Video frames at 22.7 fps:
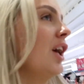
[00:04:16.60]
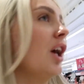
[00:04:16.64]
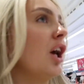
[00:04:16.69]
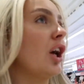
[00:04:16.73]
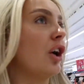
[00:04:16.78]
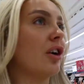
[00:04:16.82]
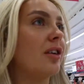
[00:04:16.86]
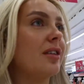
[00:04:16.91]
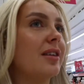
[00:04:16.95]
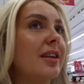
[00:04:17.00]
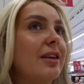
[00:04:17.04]

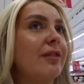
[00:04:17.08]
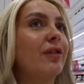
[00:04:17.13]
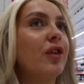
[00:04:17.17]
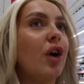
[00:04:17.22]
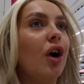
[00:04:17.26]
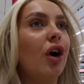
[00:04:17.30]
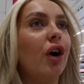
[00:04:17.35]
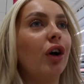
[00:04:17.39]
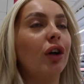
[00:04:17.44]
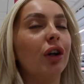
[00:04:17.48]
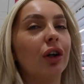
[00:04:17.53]
because they've got
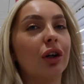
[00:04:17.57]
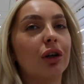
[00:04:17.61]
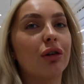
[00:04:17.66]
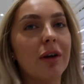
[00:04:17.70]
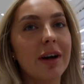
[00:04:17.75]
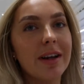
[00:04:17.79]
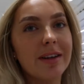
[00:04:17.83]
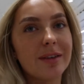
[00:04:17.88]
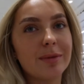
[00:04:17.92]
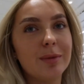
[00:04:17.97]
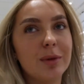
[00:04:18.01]
all the
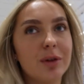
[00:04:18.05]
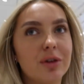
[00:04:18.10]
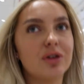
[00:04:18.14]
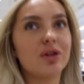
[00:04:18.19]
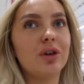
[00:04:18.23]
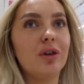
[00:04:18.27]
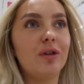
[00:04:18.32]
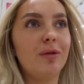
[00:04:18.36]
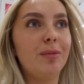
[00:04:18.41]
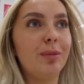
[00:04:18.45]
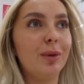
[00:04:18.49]
Christmas
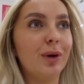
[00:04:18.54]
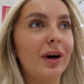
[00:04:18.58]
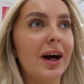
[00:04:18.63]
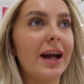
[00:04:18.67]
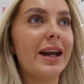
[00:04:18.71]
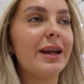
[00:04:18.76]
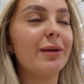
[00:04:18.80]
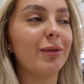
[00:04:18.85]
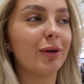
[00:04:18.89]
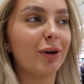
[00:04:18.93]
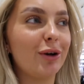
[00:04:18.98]
stuff, but
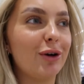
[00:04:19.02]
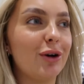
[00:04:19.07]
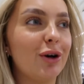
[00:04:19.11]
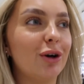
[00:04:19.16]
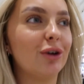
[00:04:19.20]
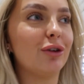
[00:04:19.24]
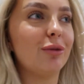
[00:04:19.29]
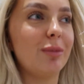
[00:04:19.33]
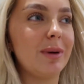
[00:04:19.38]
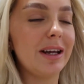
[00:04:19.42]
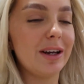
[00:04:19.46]
anyone who
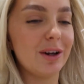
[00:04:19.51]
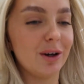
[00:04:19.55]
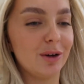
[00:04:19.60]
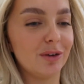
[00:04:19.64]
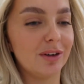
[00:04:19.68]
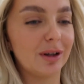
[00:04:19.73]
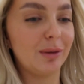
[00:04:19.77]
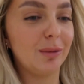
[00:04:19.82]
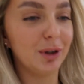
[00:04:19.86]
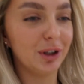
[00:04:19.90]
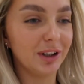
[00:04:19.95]
knows me knows
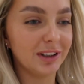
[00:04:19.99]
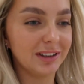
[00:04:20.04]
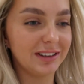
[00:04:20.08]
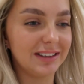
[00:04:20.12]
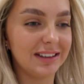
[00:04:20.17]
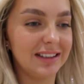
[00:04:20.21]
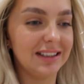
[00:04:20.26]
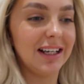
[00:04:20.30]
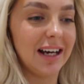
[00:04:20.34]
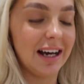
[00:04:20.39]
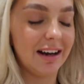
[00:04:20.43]
I worked
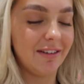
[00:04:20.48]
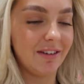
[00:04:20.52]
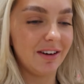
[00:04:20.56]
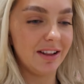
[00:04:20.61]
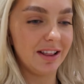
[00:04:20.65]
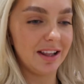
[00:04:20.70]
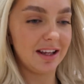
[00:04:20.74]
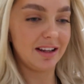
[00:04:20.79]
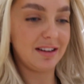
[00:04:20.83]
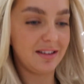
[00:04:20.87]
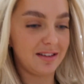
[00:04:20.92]
in there and
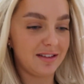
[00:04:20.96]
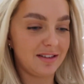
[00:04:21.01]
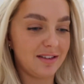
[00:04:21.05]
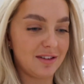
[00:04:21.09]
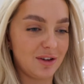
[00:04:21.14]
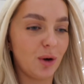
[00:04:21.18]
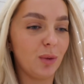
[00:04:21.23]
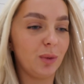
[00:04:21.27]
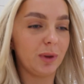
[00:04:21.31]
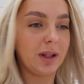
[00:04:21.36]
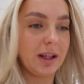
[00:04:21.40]
they
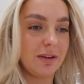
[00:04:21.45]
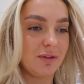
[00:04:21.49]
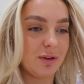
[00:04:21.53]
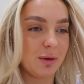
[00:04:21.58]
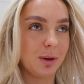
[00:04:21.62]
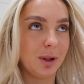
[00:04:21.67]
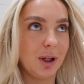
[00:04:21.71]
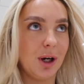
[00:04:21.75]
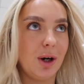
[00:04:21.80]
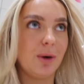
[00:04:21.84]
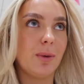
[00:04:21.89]
don't leave you
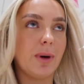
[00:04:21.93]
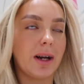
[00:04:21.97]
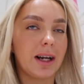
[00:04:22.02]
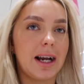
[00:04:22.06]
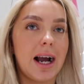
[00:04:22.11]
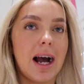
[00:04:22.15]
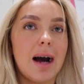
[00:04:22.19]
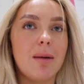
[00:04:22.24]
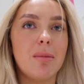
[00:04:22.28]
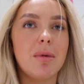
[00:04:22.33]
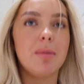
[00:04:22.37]
alone. I
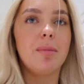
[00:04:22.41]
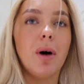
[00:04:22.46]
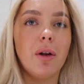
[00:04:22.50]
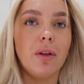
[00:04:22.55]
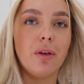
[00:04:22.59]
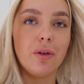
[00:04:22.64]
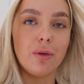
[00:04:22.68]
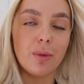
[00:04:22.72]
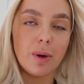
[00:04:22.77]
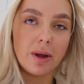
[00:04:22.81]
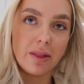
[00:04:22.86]
can't be
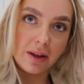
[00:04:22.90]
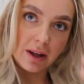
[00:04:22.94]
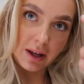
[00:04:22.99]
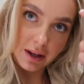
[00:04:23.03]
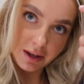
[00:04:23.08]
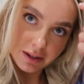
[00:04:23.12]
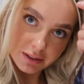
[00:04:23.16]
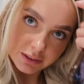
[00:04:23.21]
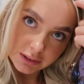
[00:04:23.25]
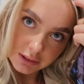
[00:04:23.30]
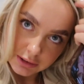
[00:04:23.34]
bothered with it.
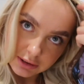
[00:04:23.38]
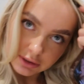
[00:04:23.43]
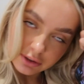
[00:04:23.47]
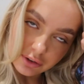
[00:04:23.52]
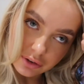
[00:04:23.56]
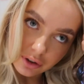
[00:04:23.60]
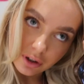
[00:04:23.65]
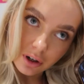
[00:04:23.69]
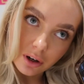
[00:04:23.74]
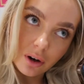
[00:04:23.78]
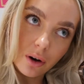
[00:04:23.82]

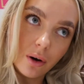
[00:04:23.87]
So